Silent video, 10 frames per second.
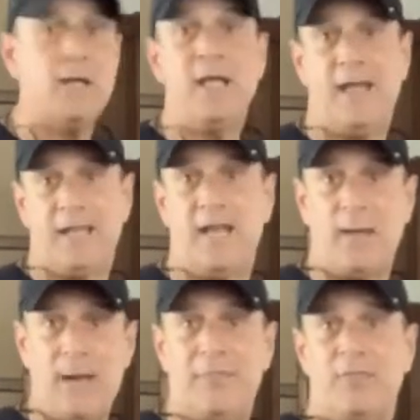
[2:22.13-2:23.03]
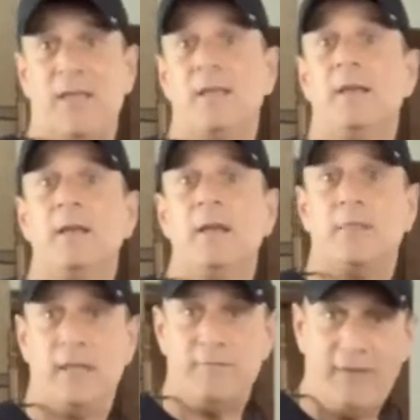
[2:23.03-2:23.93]
And again, I'm at
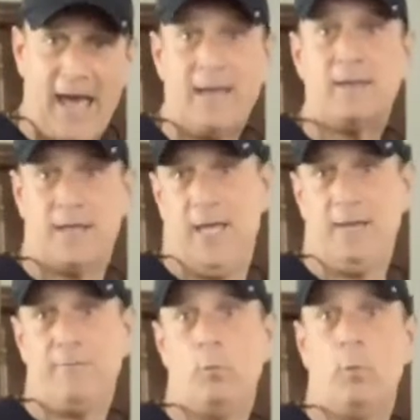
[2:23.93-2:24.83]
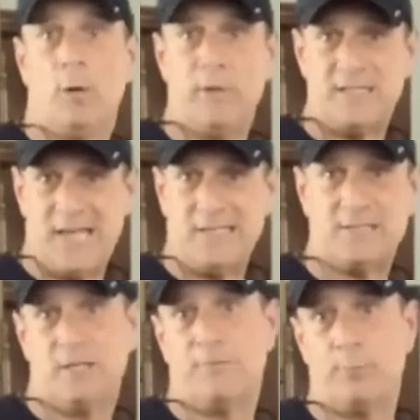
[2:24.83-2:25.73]
the Vac Cave where we
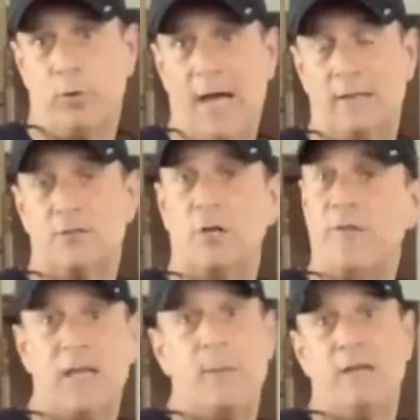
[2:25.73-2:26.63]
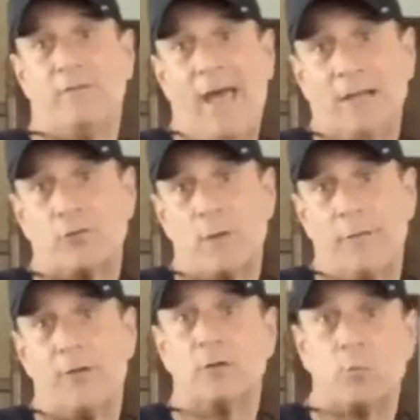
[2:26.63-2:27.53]
test different products. So if any manufacturer
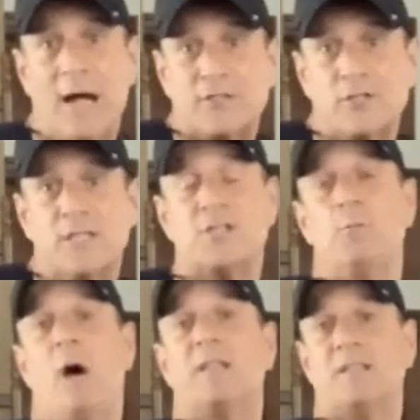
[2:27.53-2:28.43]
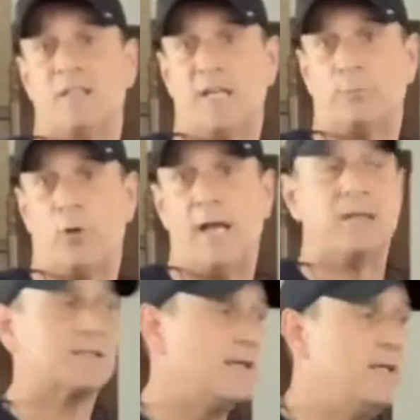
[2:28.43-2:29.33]
out there is watching this and you want us to test
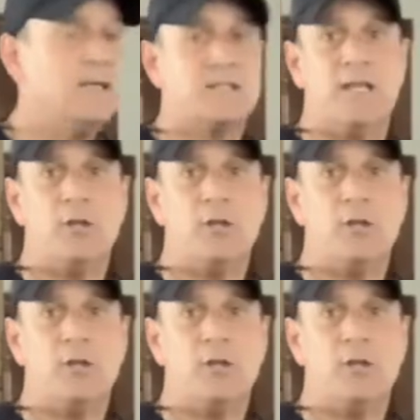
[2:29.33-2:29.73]
products, send it